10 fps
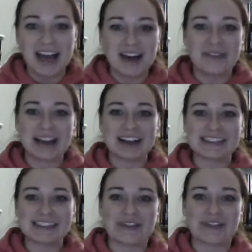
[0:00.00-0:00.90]
We all
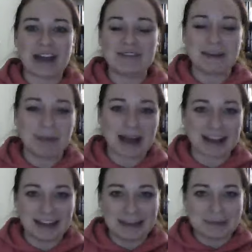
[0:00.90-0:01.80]
survived the
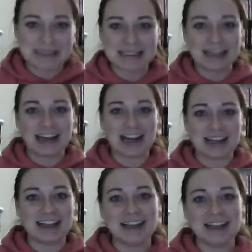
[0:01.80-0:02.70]
apocalypse.
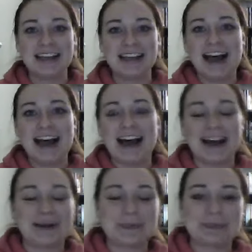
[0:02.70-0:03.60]
Holla.
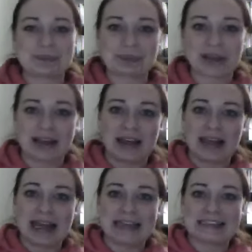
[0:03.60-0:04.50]
Um,
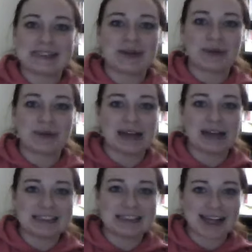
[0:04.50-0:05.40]
and so we're
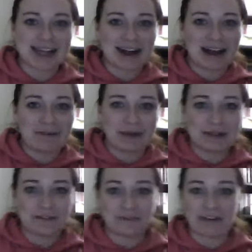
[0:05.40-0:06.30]
ready to start off with
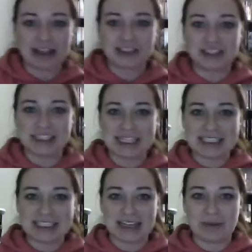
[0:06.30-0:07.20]
a fresh
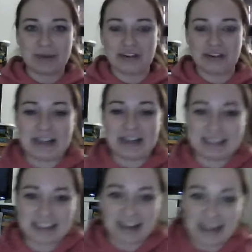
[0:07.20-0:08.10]
season of Bookish Days.
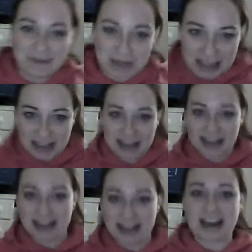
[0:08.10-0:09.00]
Sorry, I'm like
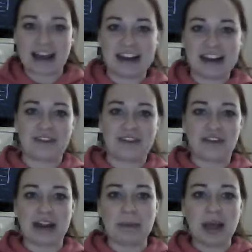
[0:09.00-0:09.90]
kind of out of
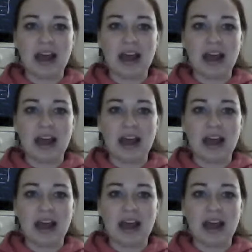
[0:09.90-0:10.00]
frame.